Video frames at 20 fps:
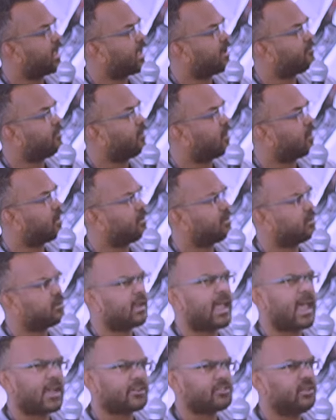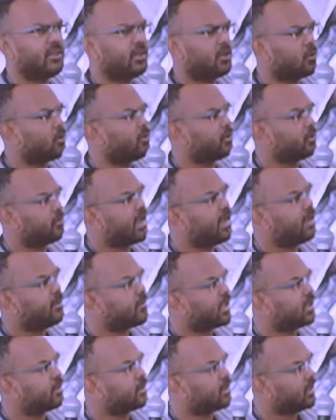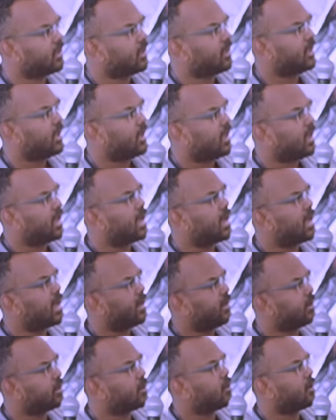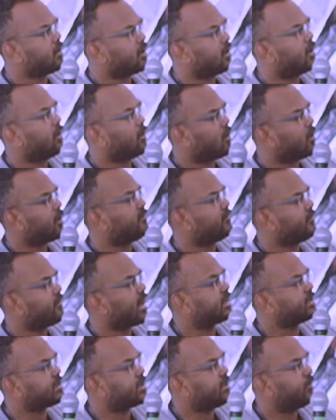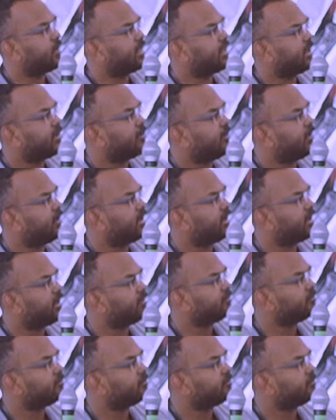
have gotten actually close to eight months. Uh, it's gotten a lot of traction with the community.